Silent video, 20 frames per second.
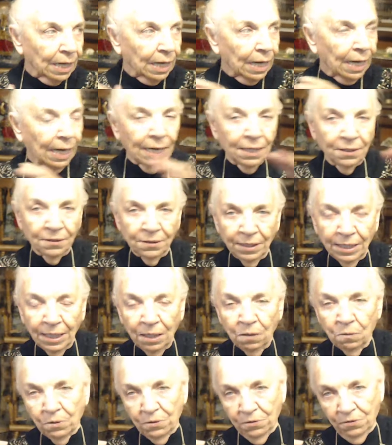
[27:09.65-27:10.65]
and he
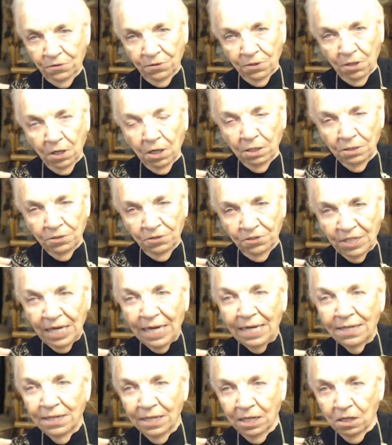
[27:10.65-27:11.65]
was
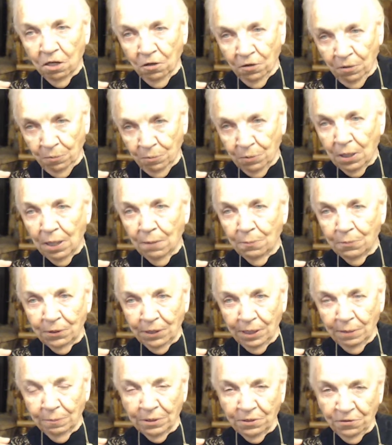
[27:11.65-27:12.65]
standing on the
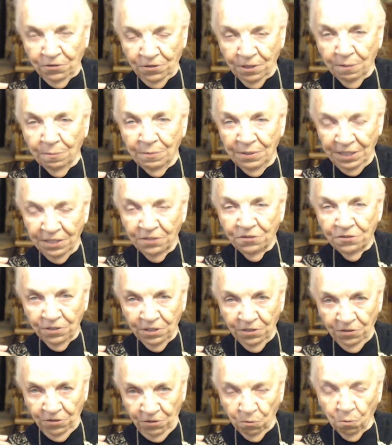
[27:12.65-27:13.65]
property but some
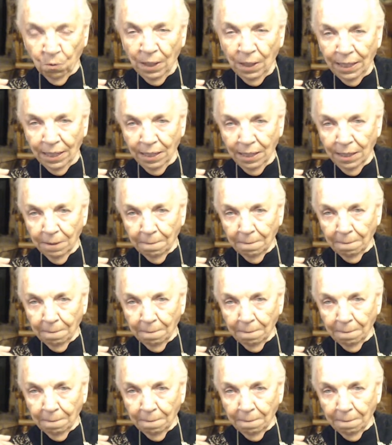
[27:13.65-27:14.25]
distance away